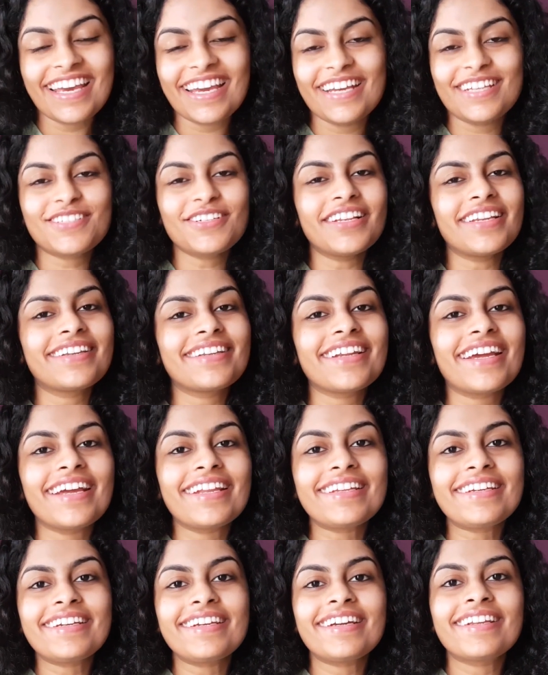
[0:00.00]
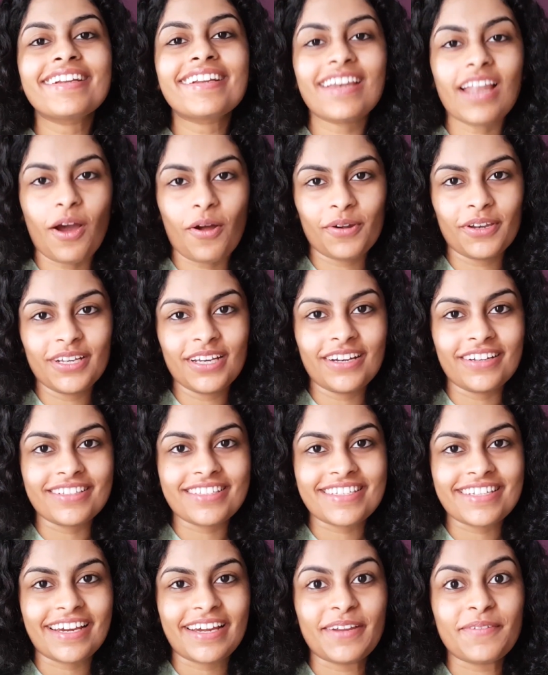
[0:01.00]
It's all rainy and cloudy
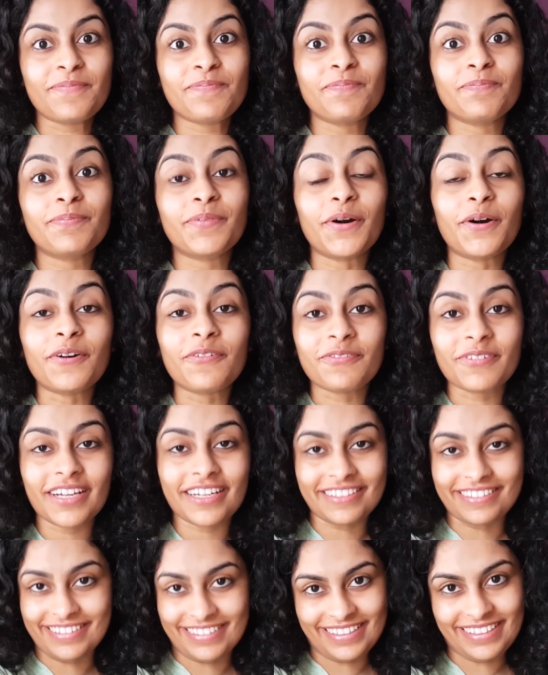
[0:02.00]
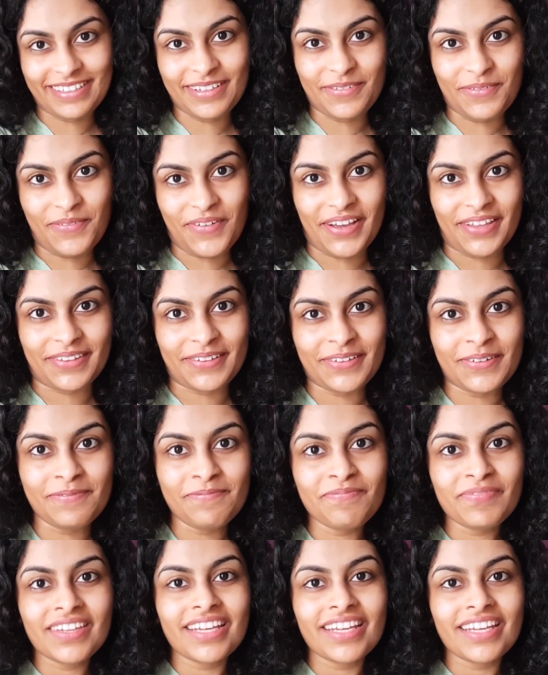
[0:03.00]
outside, perfect reading weather.